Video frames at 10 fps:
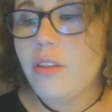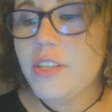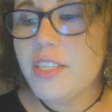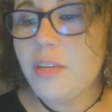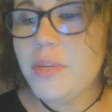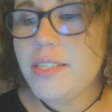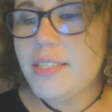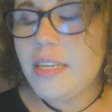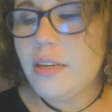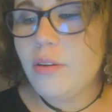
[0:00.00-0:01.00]
This can be
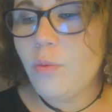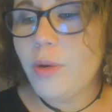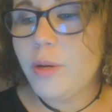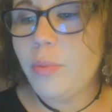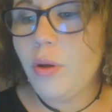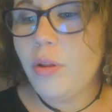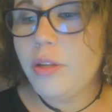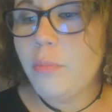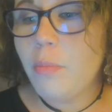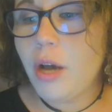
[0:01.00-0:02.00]
seen when
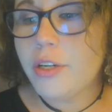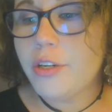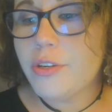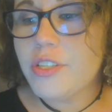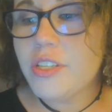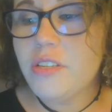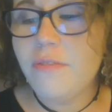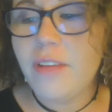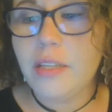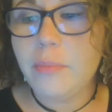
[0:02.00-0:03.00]
Pollan monitors the
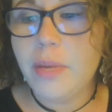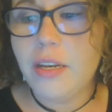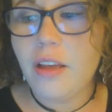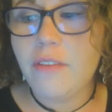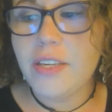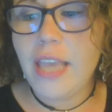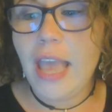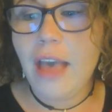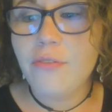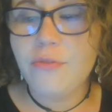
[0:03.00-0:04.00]
development of a
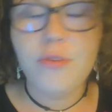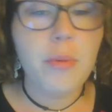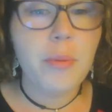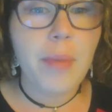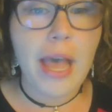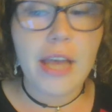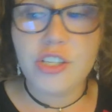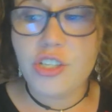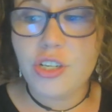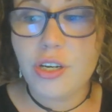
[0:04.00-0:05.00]
calf from a
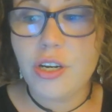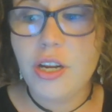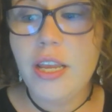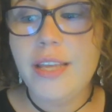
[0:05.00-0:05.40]
pasture